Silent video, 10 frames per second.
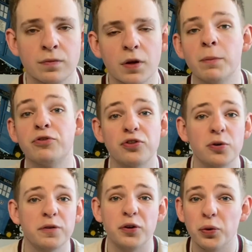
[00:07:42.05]
I'm
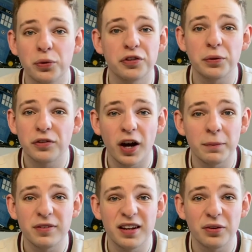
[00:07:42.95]
sure if you also
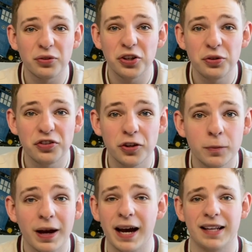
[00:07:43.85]
typed in on YouTube
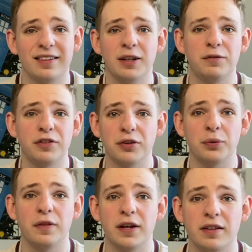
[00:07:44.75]
acting and physical
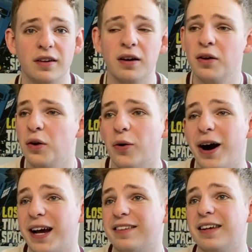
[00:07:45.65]
theatre or
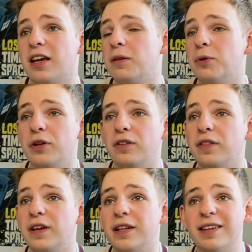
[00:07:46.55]
acting and community
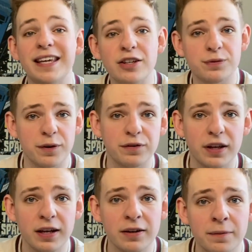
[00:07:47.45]
theatre East
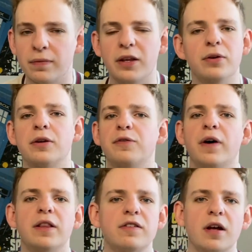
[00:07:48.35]
15, that you're going to
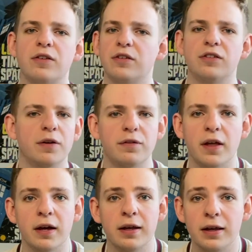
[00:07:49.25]
find tons of stuff there.